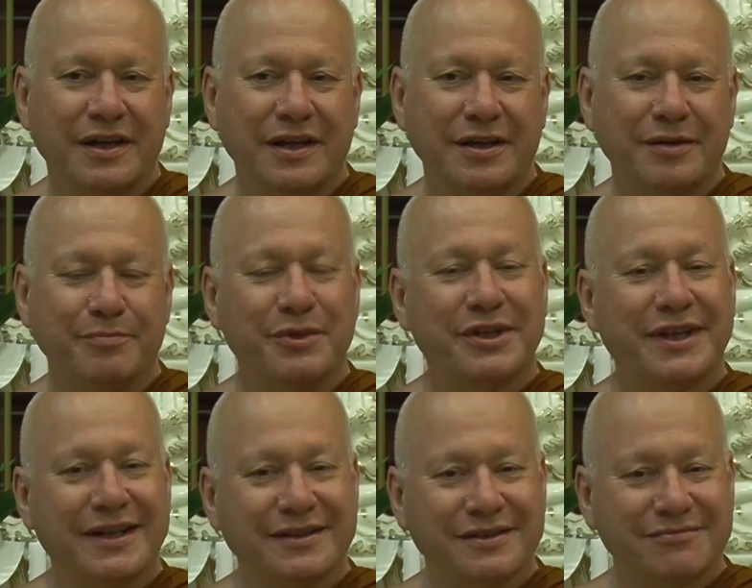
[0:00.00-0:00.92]
But
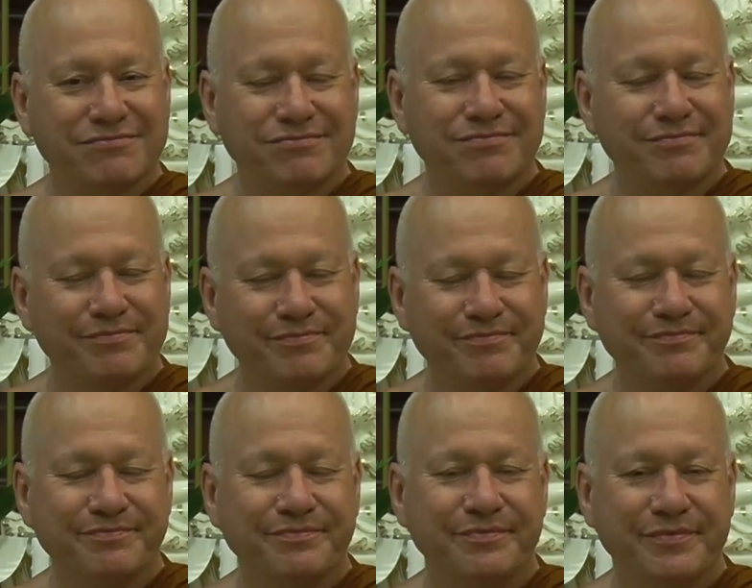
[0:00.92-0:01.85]
that's,
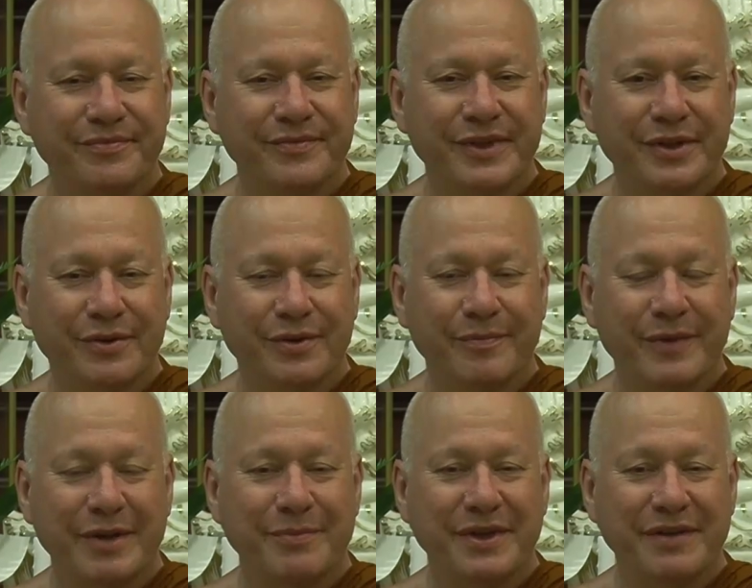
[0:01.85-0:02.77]

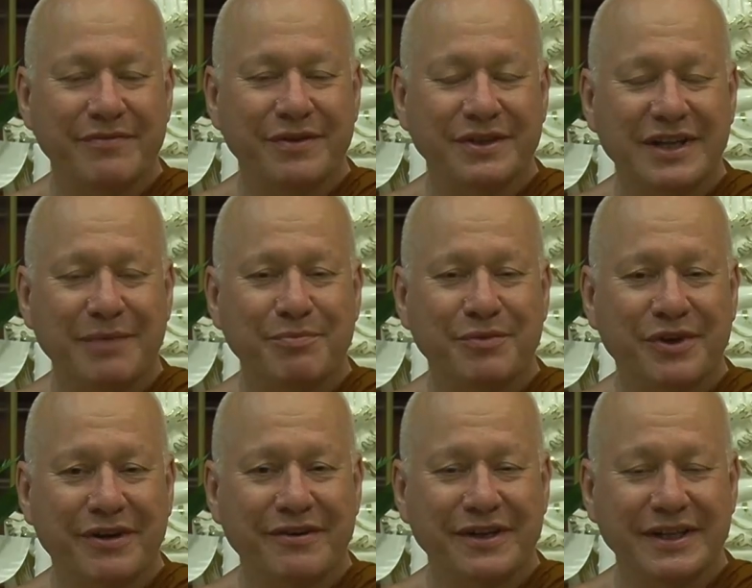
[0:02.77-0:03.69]
maybe
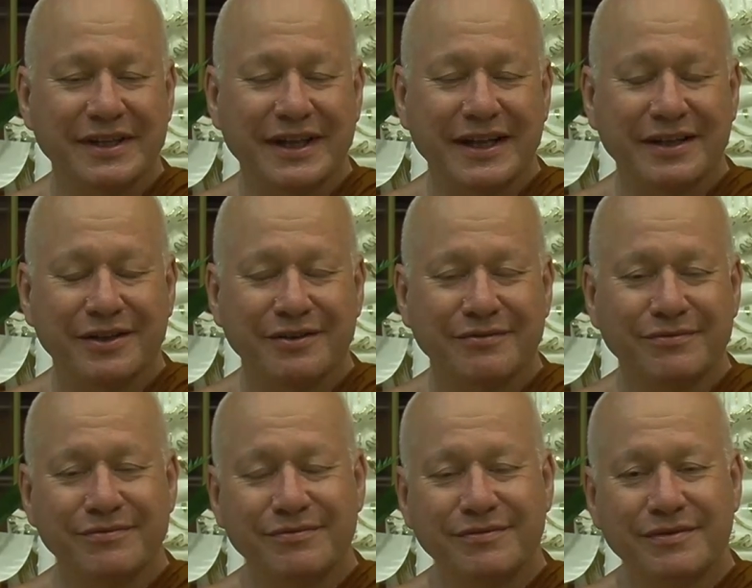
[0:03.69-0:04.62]
temporarily that can
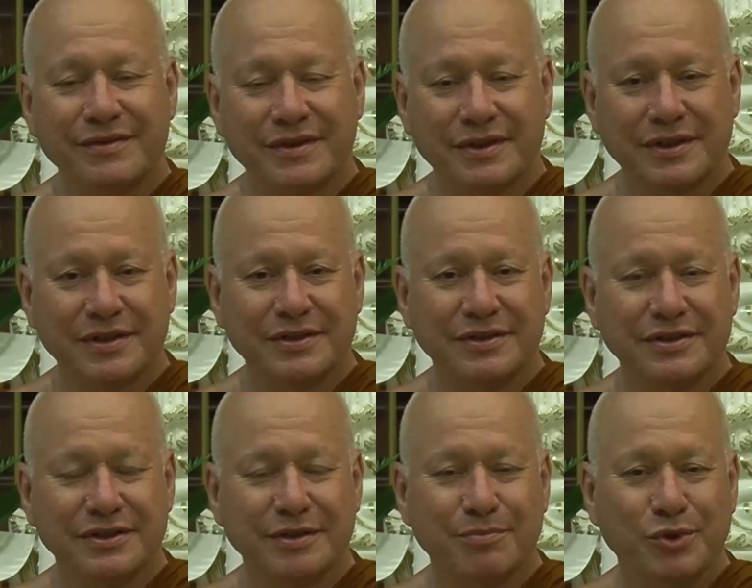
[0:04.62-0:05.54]

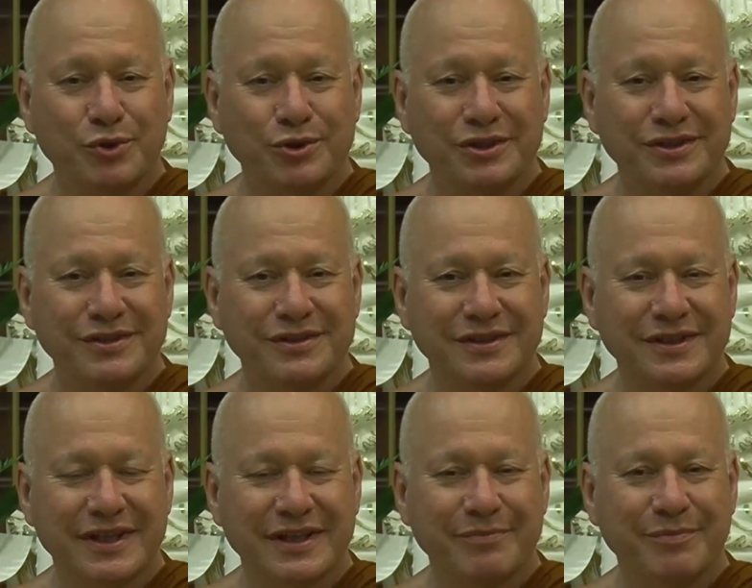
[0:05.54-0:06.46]
support us
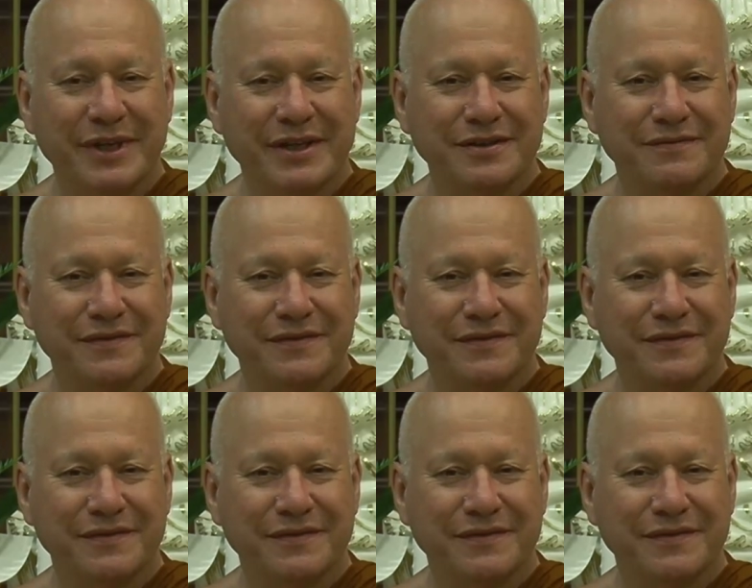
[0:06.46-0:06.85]
and make us